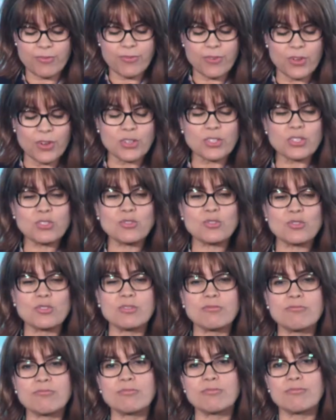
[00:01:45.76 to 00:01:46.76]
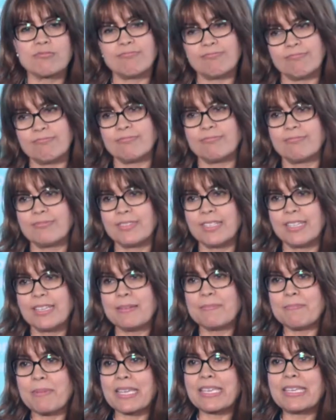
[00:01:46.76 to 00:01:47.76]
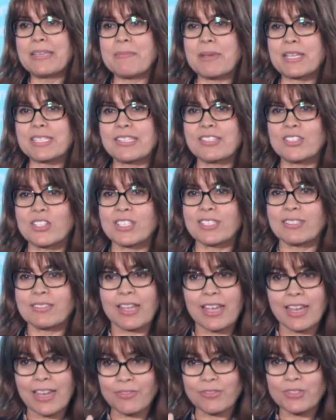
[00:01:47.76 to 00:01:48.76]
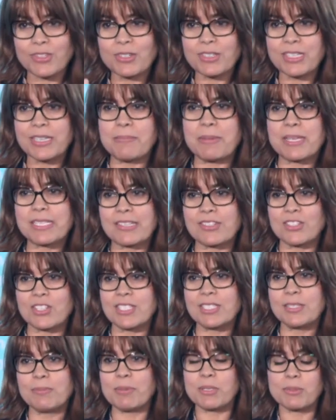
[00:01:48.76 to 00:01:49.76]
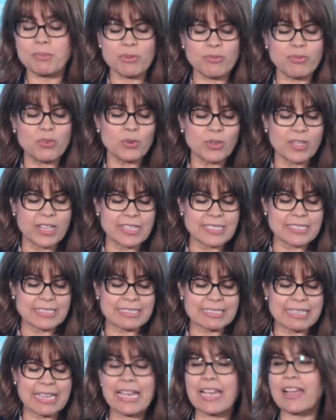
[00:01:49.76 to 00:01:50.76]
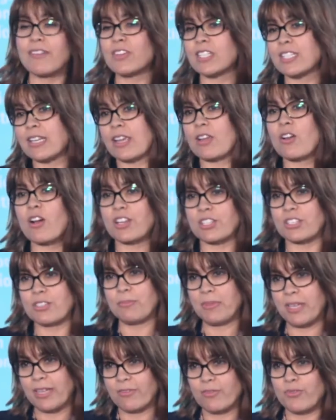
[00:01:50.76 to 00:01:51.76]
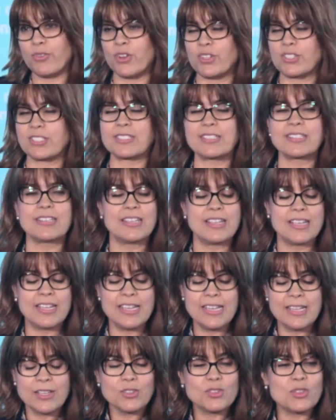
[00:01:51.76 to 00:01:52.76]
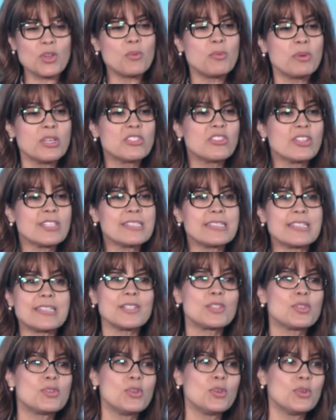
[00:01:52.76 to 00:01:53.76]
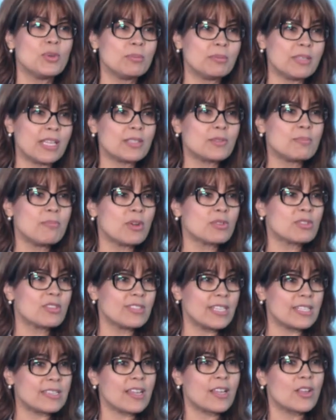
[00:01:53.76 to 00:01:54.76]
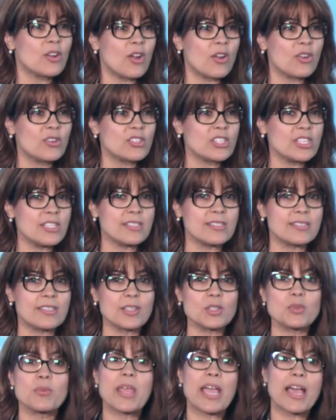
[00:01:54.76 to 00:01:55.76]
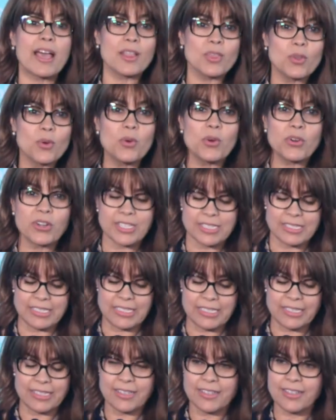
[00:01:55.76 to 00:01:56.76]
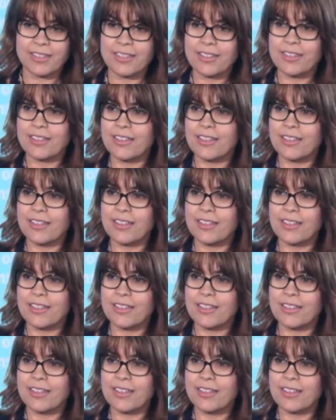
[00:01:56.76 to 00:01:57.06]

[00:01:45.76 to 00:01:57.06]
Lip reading: first, my key messages, I have two key messages, but before that, I have a dichotomy first. So we just assume that most of the technologies that we had already